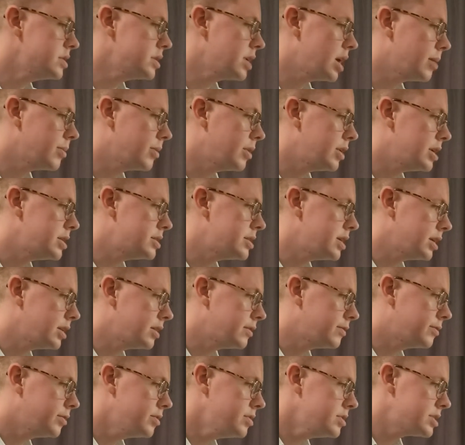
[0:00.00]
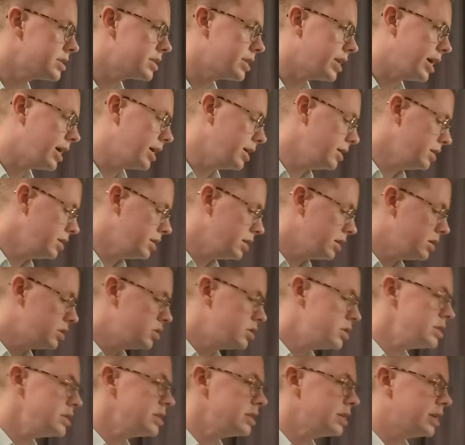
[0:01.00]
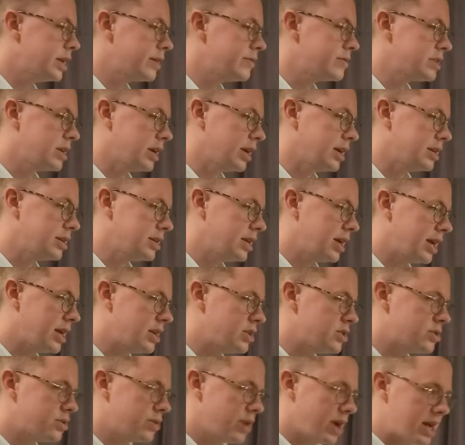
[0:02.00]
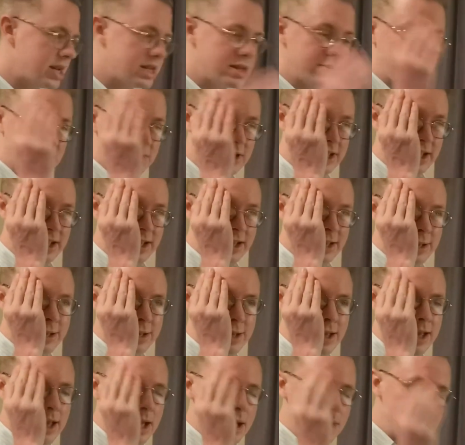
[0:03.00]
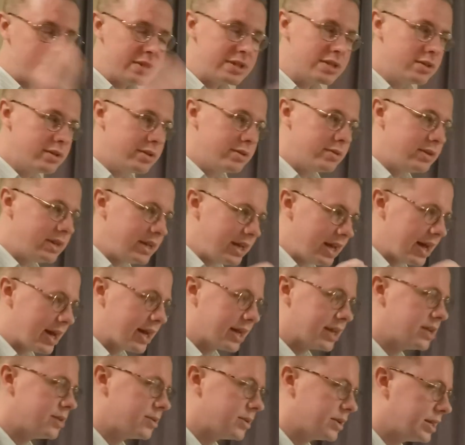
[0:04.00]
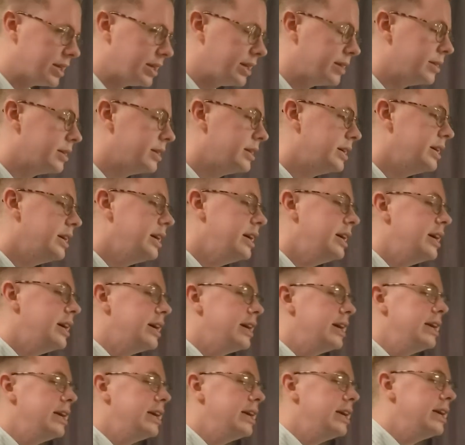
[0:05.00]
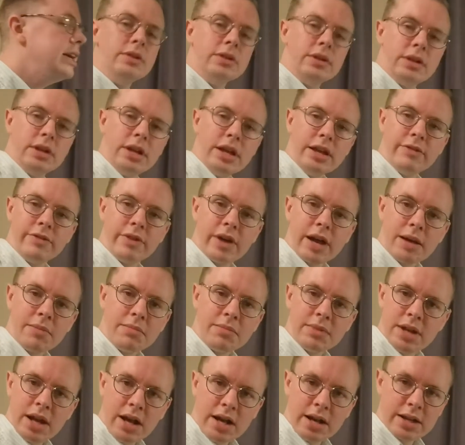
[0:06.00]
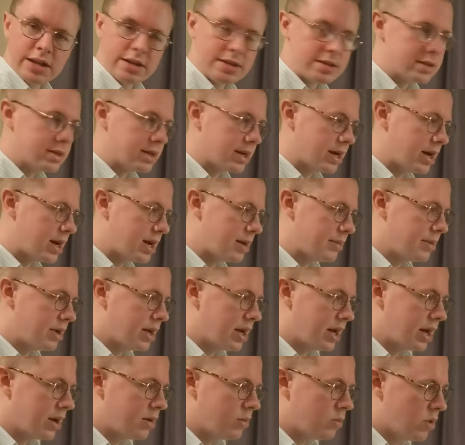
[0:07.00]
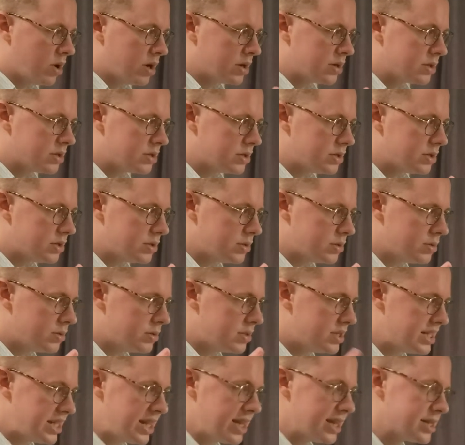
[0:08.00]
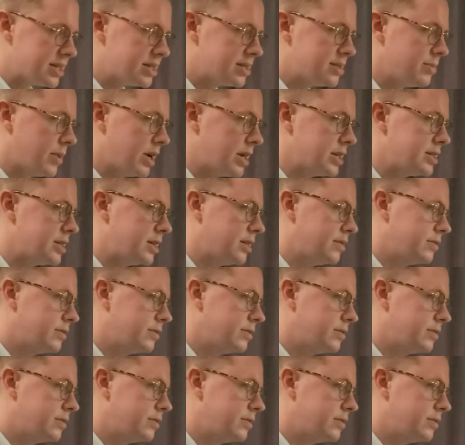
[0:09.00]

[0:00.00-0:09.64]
I'm going to take the first line, just the left hand, and try to play absolutely accurately. Even if I'm not in time, I want to test myself.